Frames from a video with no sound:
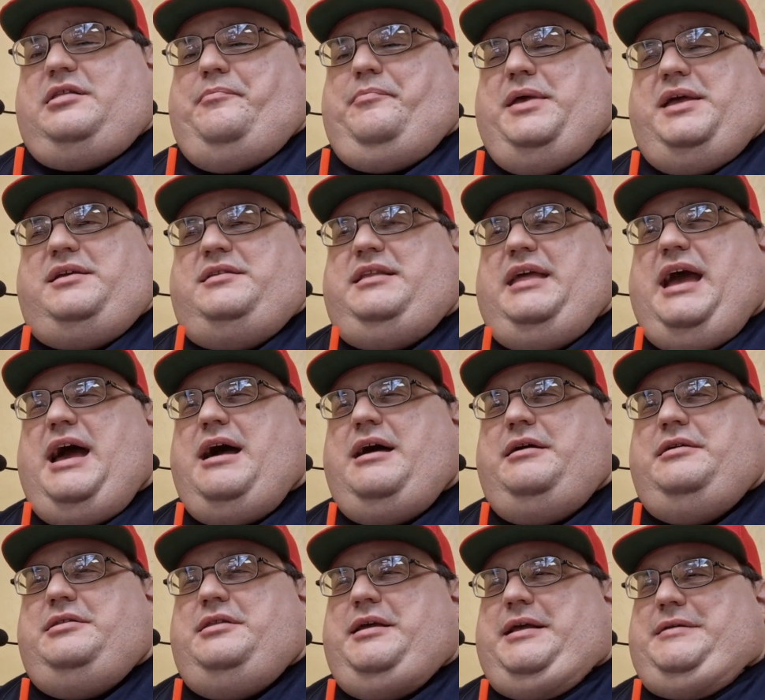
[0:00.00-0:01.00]
the
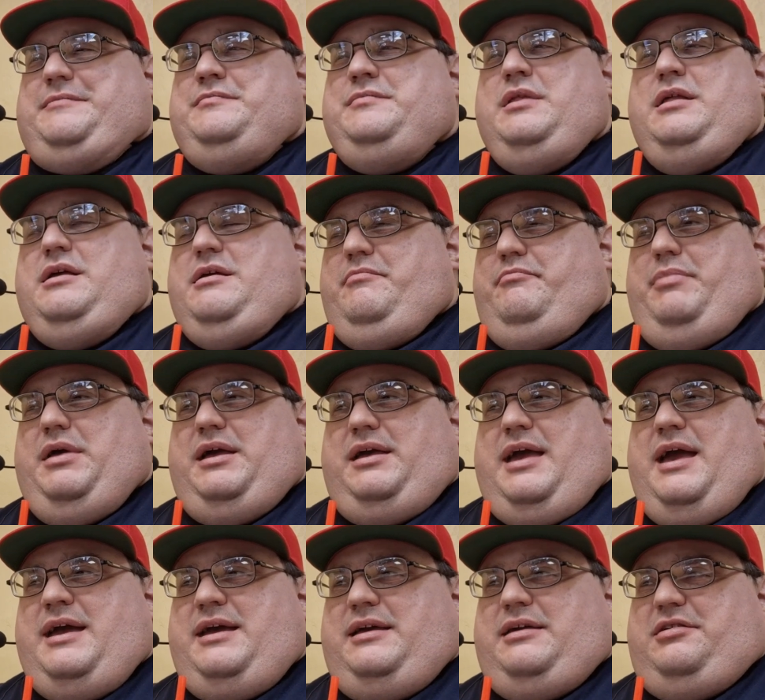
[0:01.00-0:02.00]
Big
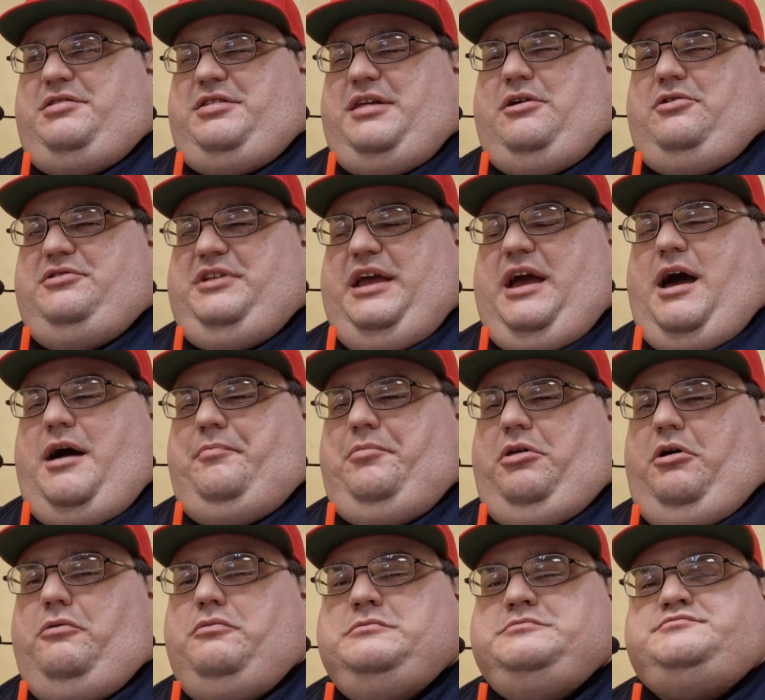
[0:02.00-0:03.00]
Angus El
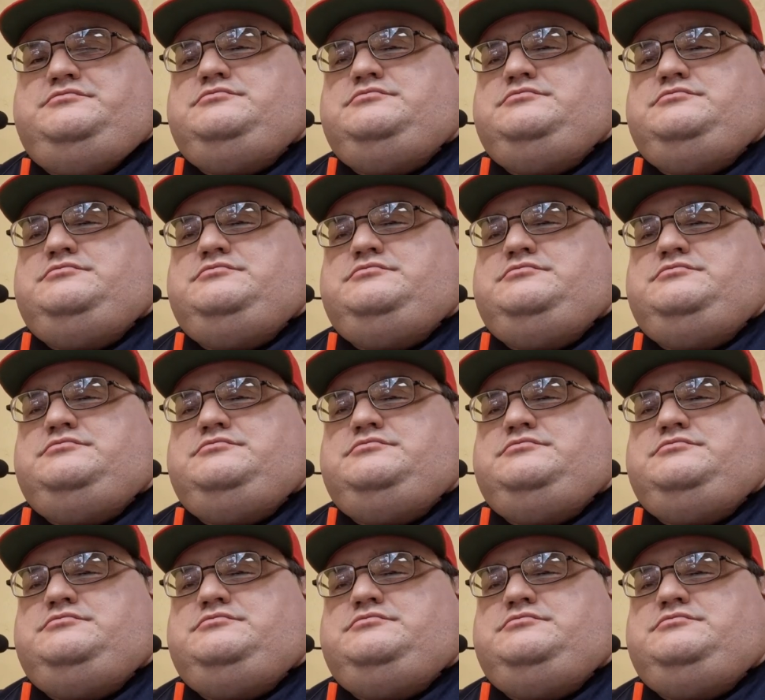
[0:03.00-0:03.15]
Diablo.